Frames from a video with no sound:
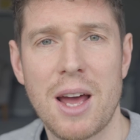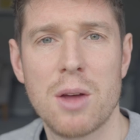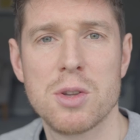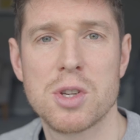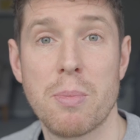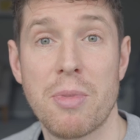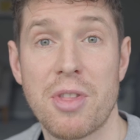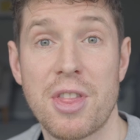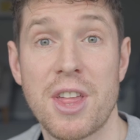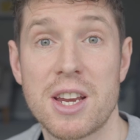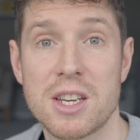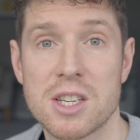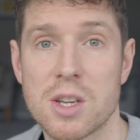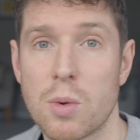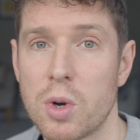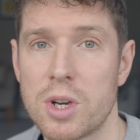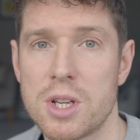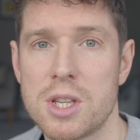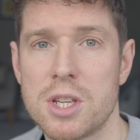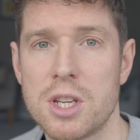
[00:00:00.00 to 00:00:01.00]
out some things I
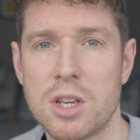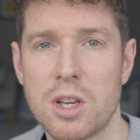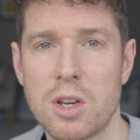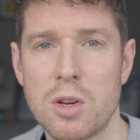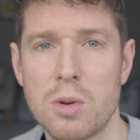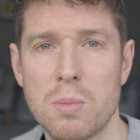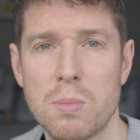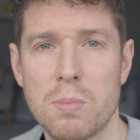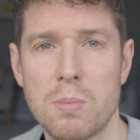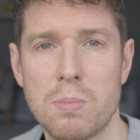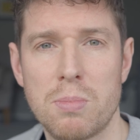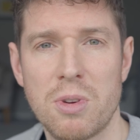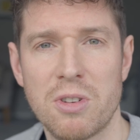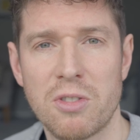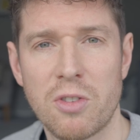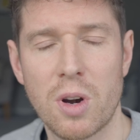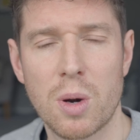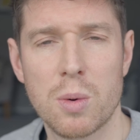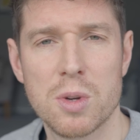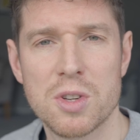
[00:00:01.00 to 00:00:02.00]
wanted to do
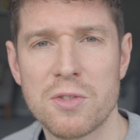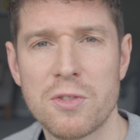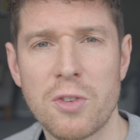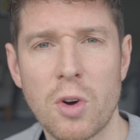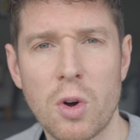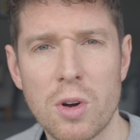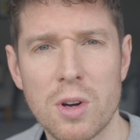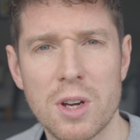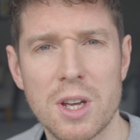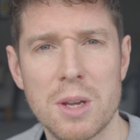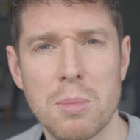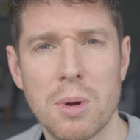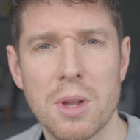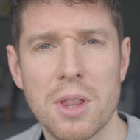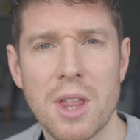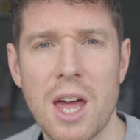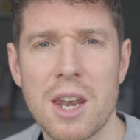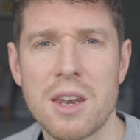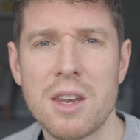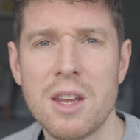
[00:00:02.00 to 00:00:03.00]
before I was 40, but
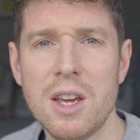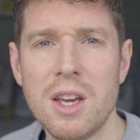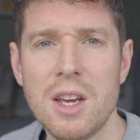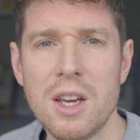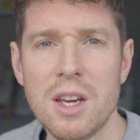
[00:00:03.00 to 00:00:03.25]
then